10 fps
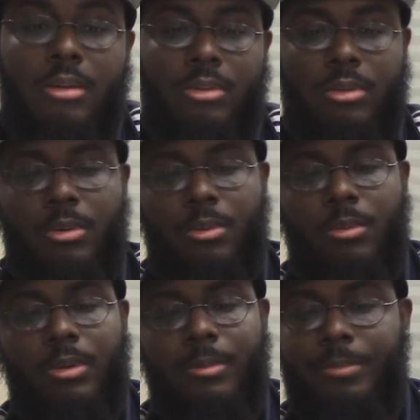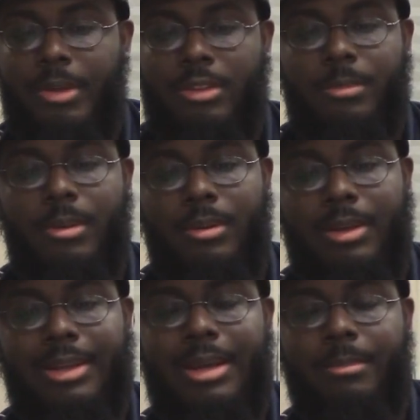So that's about
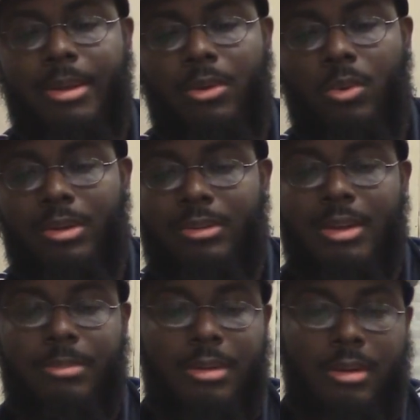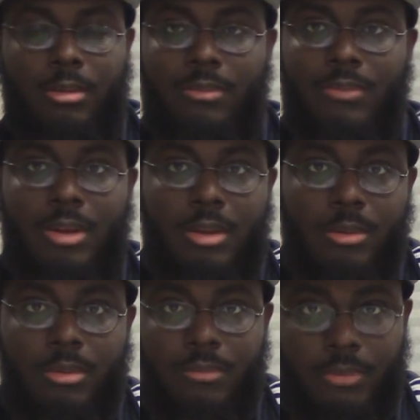it. I might go in depth in another
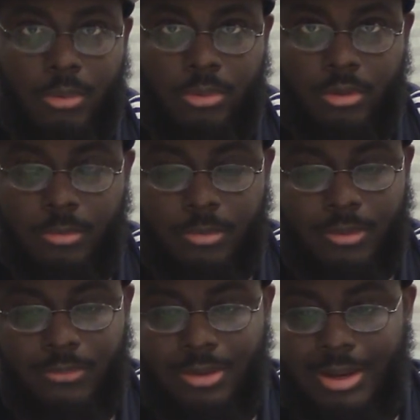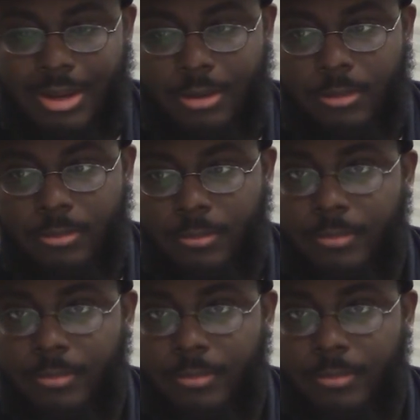video in the future, but for now,